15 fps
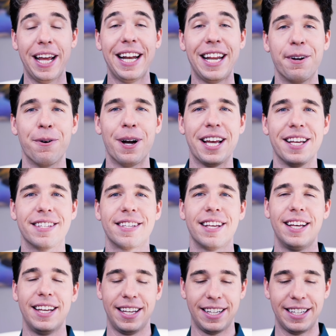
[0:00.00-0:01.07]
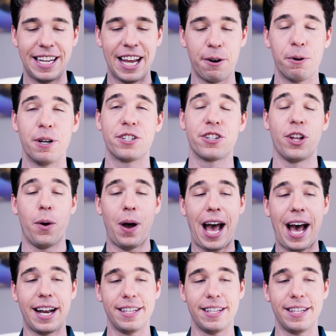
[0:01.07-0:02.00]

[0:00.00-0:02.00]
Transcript: anyways, Get Rich Slow.